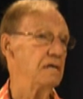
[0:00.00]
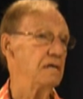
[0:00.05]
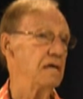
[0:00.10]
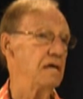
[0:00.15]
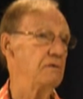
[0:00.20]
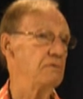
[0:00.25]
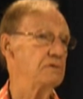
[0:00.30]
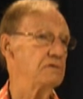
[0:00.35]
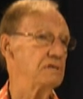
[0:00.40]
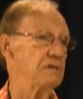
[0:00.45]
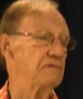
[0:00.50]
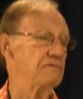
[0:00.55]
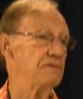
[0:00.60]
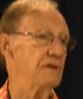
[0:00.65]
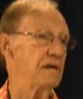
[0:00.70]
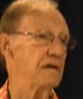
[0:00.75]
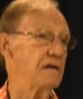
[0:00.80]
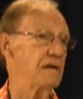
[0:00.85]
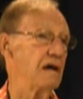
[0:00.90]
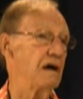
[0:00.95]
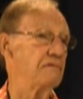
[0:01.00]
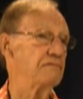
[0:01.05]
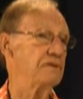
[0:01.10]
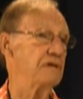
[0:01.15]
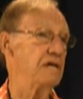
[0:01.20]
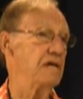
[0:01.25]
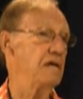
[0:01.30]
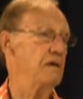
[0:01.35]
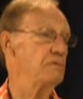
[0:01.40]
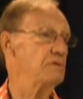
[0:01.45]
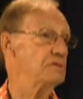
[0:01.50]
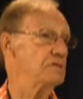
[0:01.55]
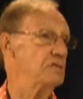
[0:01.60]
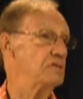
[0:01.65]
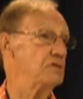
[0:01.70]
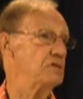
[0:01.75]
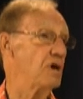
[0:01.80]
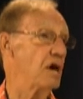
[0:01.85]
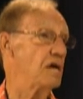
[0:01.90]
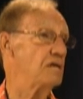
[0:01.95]
He was in Philadelphia. He was in
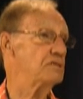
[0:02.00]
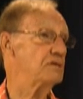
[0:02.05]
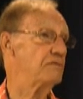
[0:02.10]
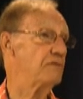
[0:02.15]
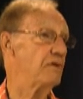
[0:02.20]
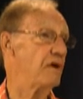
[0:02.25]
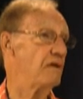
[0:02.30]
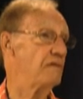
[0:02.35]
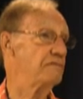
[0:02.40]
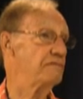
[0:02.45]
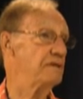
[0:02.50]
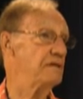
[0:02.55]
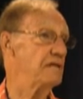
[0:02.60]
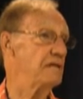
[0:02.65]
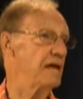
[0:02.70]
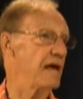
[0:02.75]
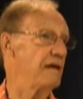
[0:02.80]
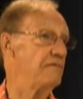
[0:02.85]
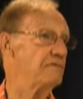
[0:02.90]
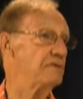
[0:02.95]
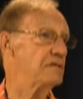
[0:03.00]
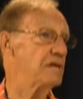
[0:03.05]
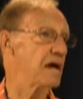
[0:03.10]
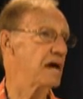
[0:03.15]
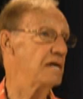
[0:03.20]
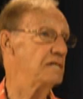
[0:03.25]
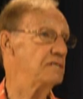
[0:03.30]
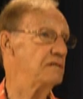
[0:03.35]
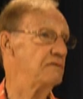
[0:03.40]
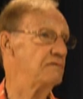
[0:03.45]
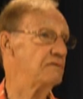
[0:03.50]
charge of all field advertising